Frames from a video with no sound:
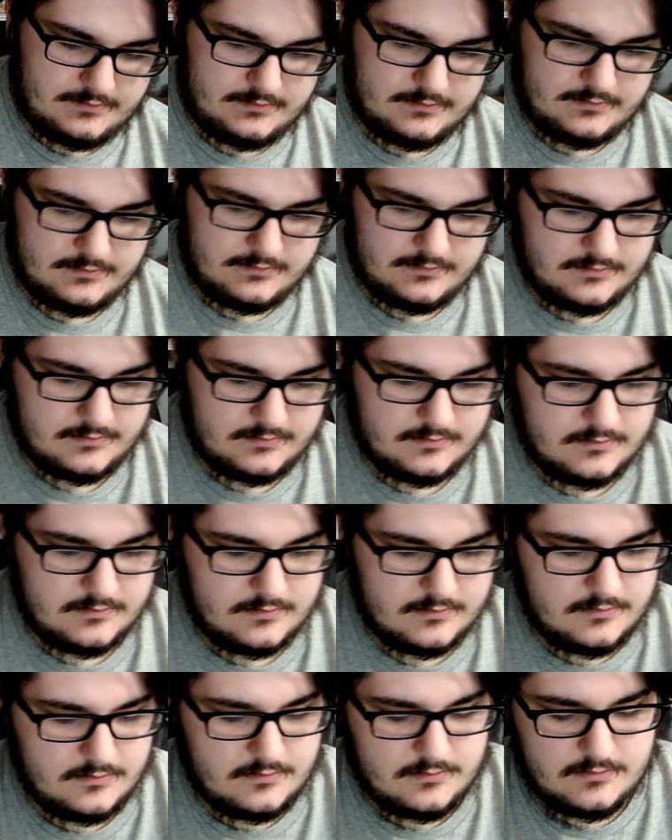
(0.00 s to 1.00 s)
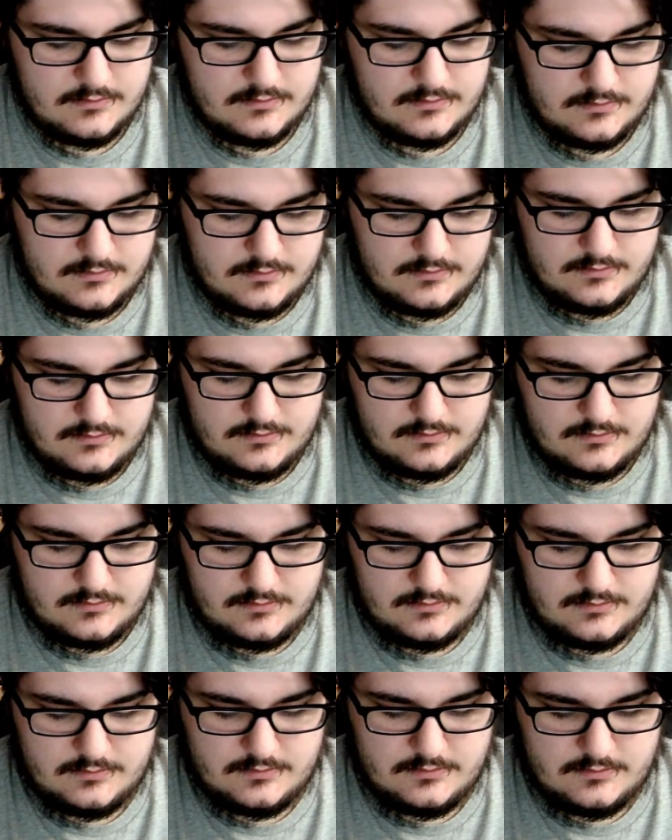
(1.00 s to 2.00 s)

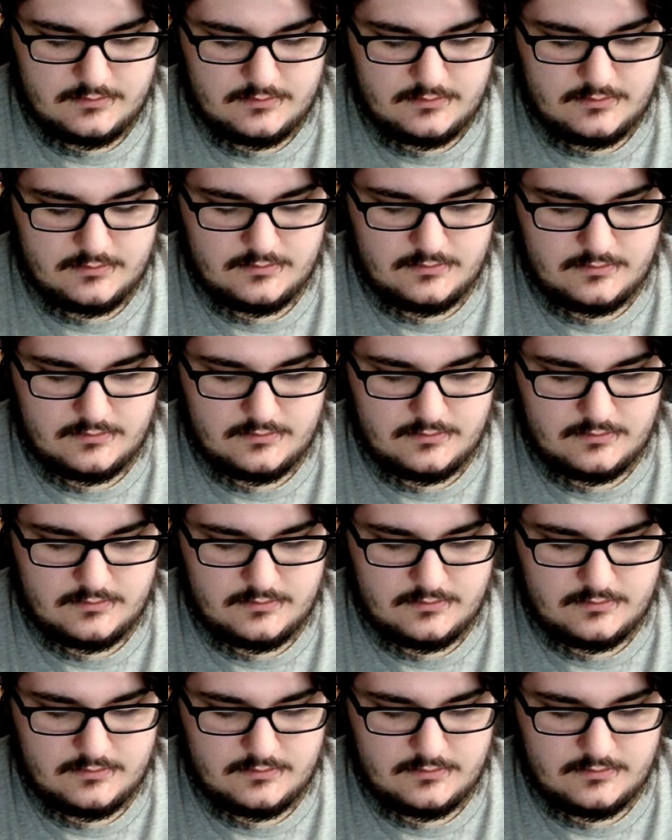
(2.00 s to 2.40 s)
No one is speaking in this clip.